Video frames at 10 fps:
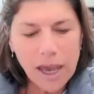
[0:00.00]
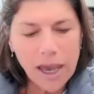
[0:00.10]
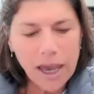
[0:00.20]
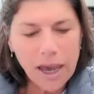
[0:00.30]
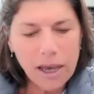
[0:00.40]

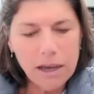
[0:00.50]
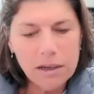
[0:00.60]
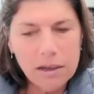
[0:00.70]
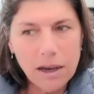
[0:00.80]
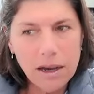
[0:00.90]

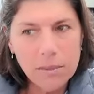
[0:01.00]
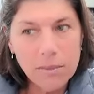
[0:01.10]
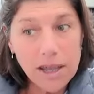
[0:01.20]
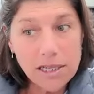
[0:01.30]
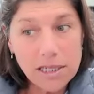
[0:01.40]
And
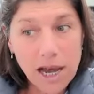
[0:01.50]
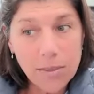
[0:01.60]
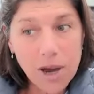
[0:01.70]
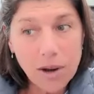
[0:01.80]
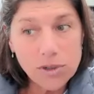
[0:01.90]
by the
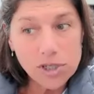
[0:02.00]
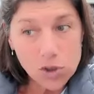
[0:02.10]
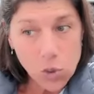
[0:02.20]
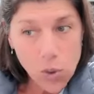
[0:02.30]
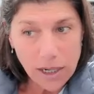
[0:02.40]
time I was
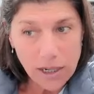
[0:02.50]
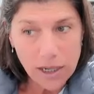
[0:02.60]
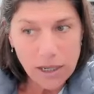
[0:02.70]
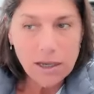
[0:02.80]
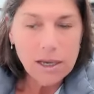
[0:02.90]

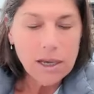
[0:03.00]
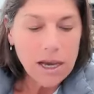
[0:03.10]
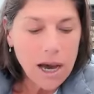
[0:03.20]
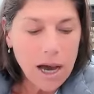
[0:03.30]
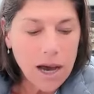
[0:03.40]
20,
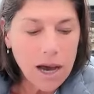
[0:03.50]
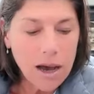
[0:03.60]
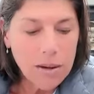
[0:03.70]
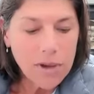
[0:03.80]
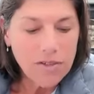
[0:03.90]

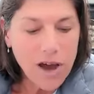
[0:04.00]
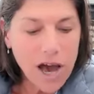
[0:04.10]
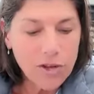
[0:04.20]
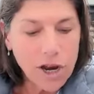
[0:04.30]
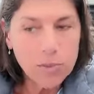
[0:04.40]
my
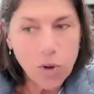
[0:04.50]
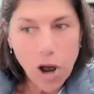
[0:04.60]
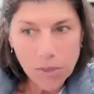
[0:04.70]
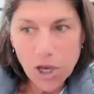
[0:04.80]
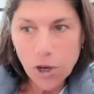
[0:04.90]
father had
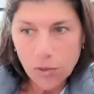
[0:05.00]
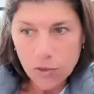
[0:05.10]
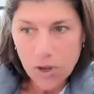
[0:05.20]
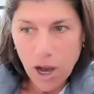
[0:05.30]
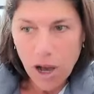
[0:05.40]
brought me home
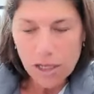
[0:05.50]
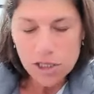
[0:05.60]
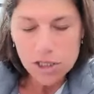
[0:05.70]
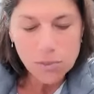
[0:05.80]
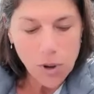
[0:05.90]
from college
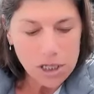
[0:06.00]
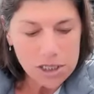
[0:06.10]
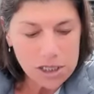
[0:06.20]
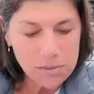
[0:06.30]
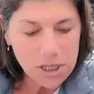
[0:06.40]
in
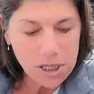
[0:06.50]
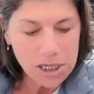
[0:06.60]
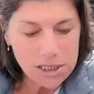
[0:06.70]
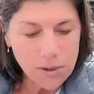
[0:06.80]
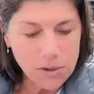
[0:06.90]
Boston
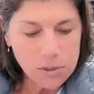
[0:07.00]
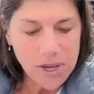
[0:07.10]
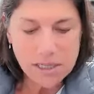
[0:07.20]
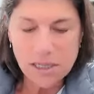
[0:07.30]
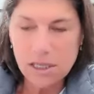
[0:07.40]
because I was
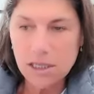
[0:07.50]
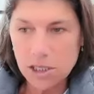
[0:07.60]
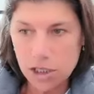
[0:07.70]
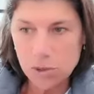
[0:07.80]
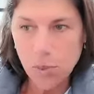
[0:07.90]
basically
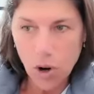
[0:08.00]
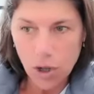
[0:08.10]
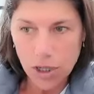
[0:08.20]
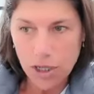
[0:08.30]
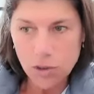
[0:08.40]
just
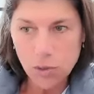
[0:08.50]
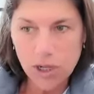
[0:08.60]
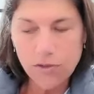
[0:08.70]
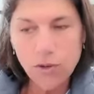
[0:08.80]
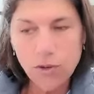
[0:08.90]
partying
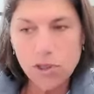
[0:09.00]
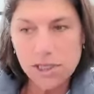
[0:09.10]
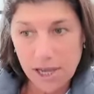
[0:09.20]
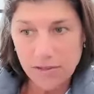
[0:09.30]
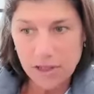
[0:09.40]

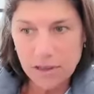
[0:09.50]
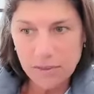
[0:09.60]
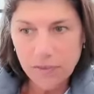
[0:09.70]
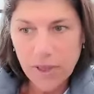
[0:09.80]
24/7.